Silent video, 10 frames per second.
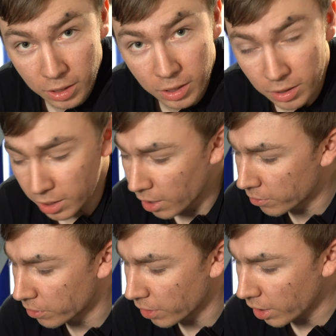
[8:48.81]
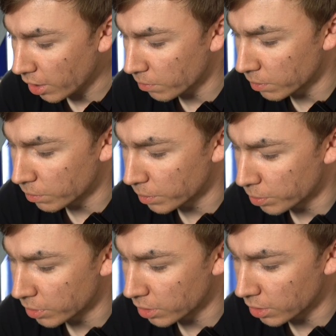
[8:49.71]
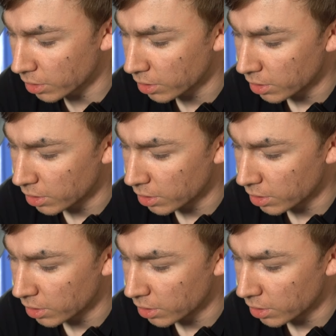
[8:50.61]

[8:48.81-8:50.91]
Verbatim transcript: And then after that, we will be putting